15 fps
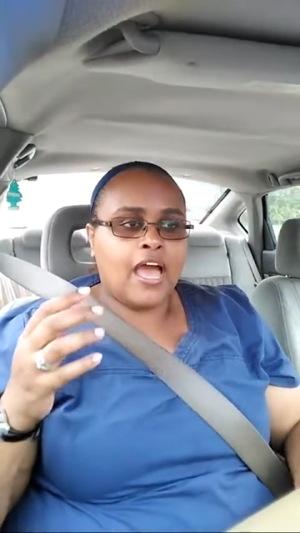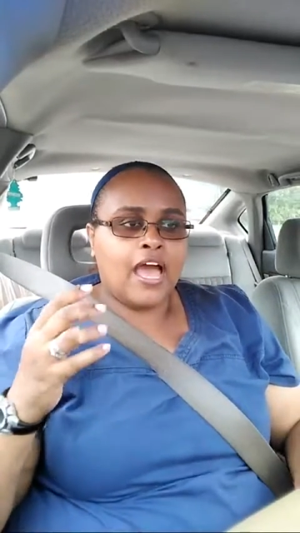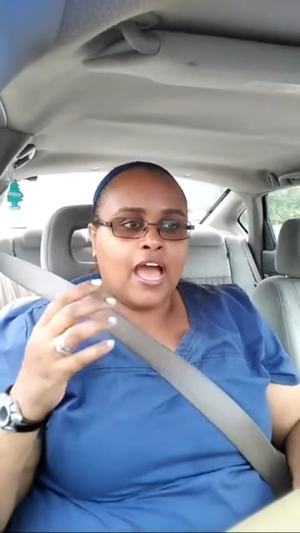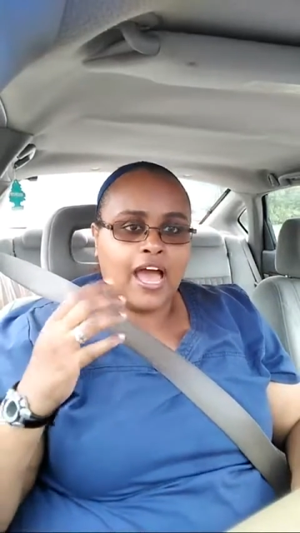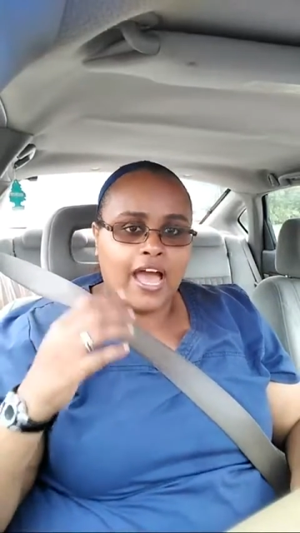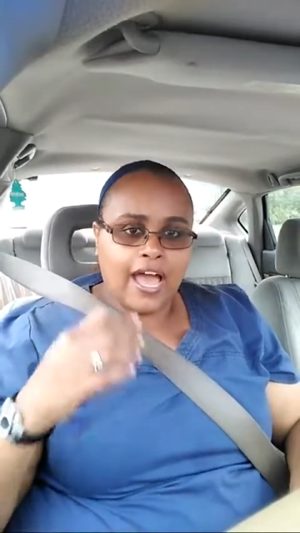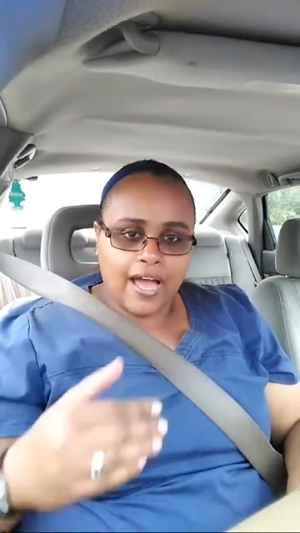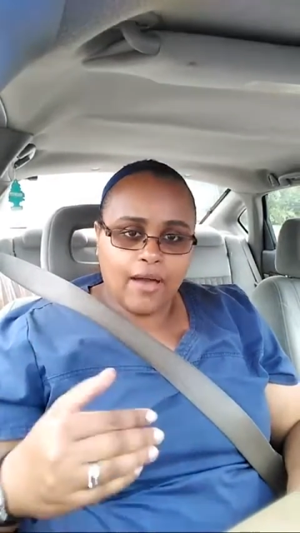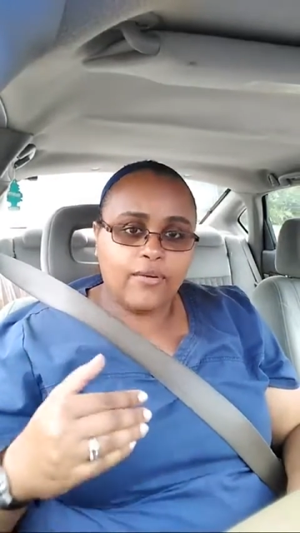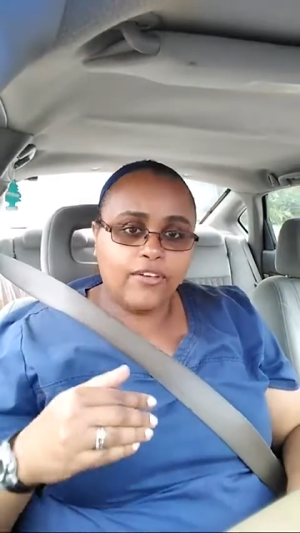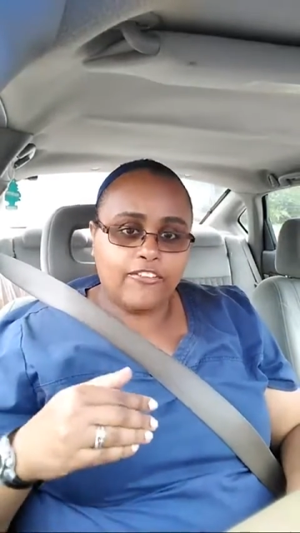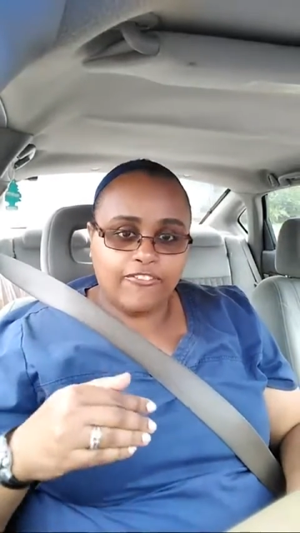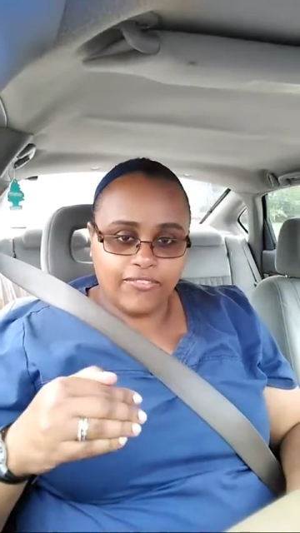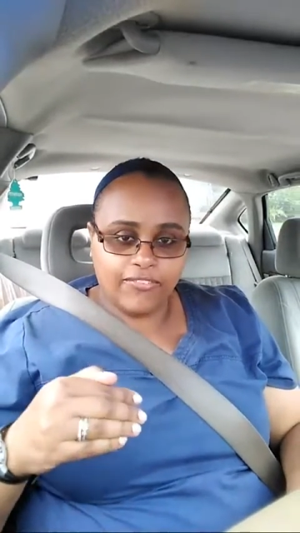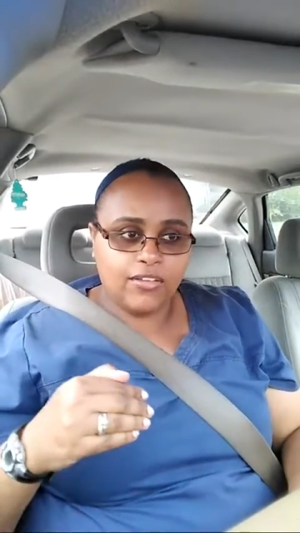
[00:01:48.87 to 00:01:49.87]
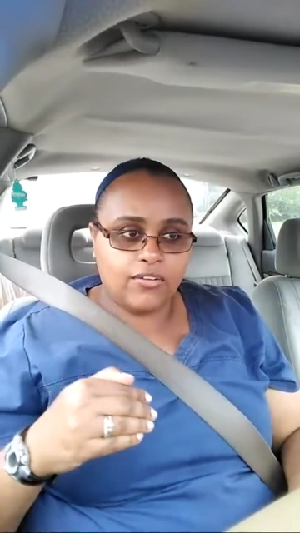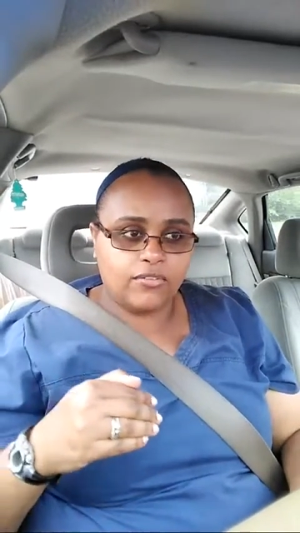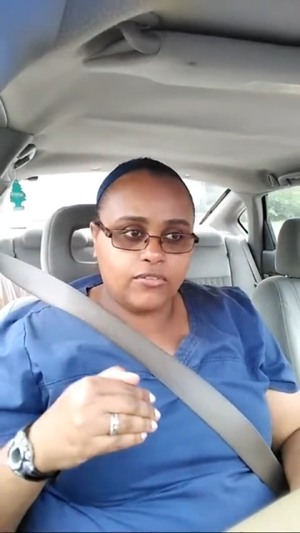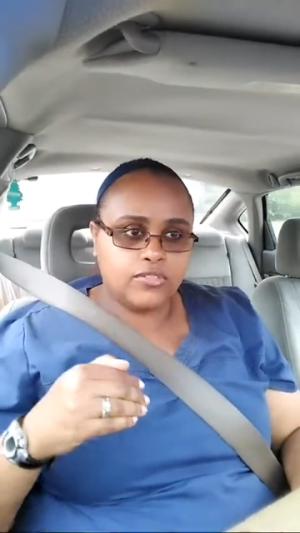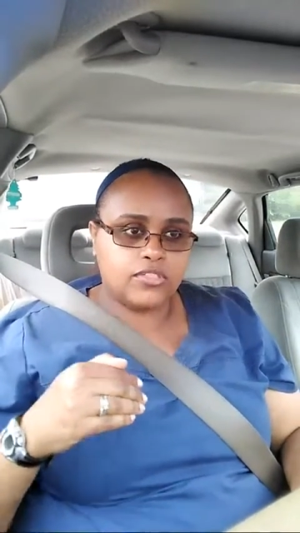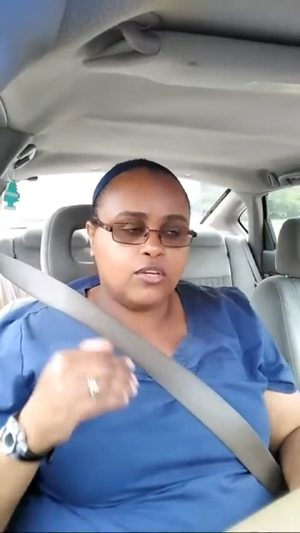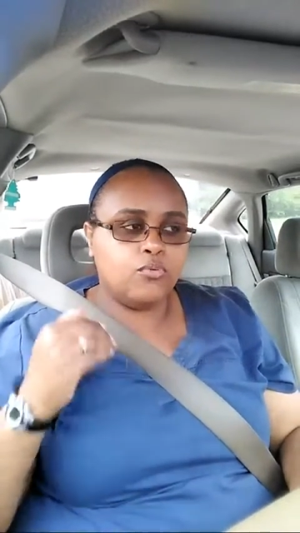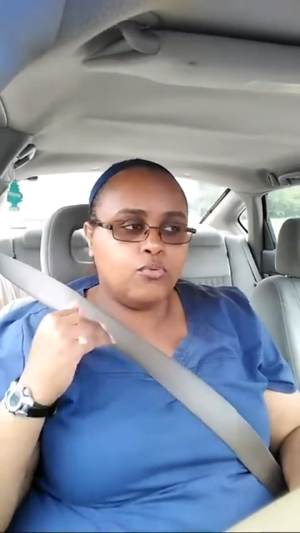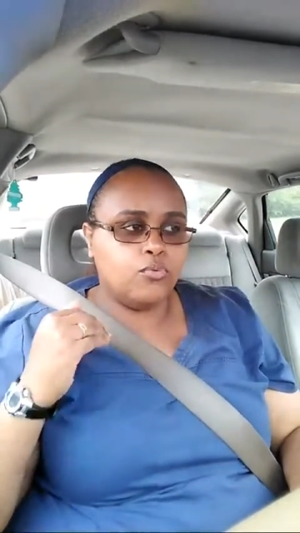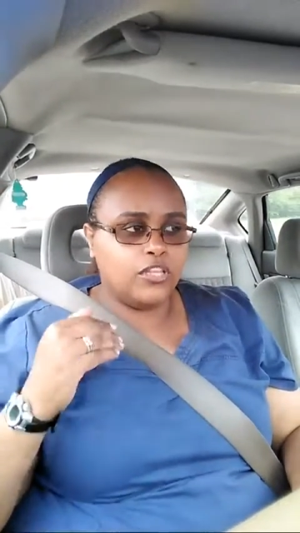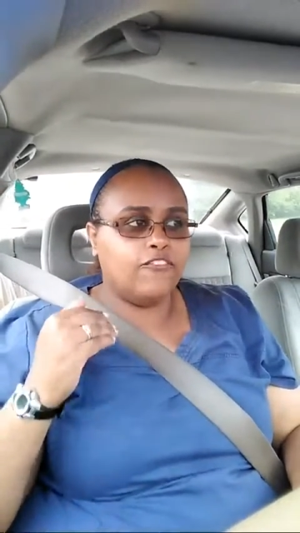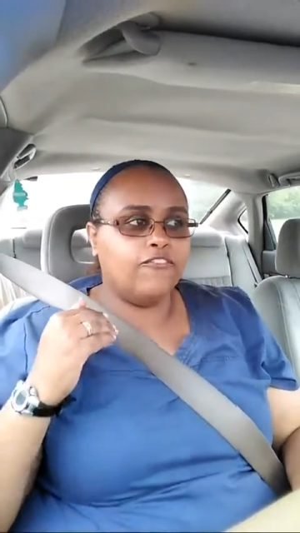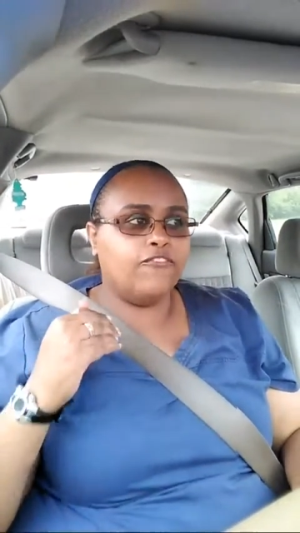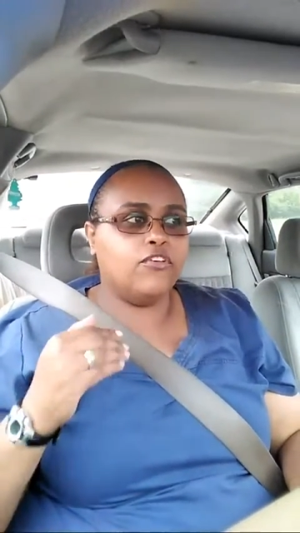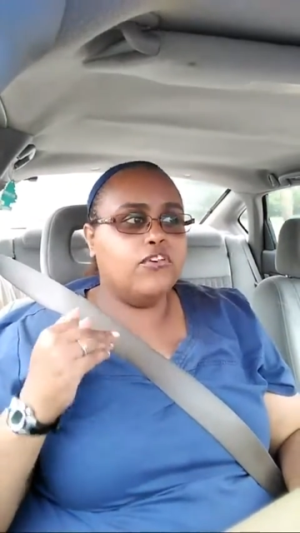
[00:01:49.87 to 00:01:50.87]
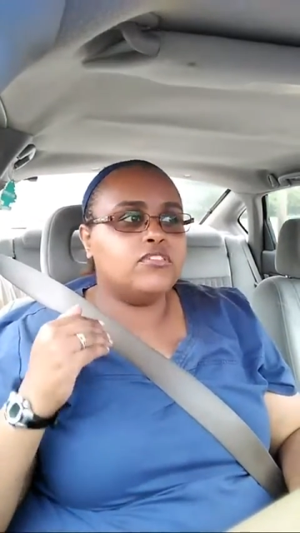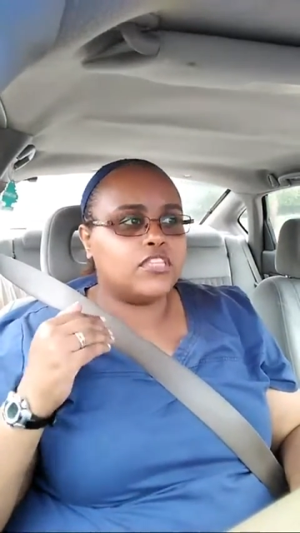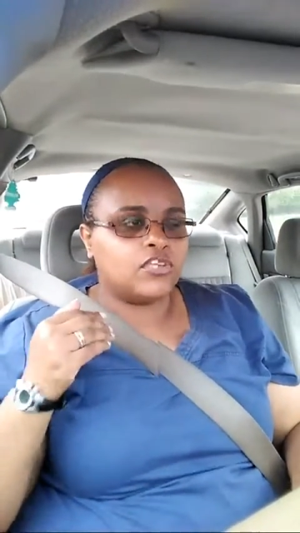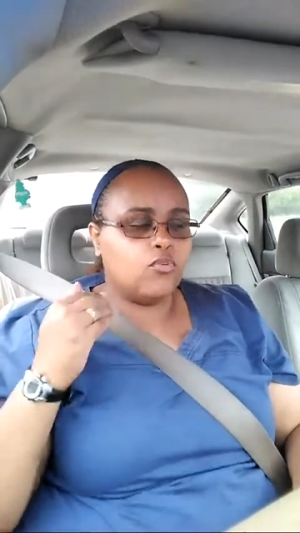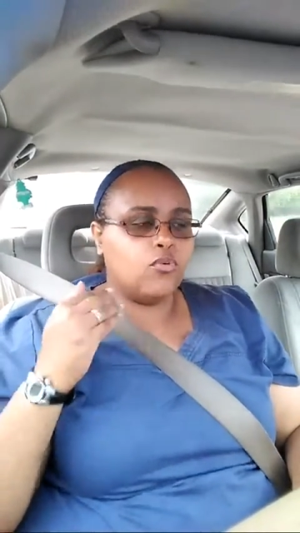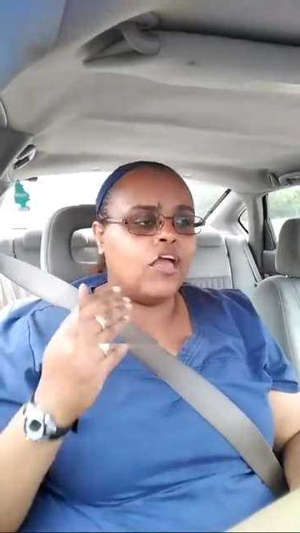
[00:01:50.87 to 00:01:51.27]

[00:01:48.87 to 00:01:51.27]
how it feels. It really feels like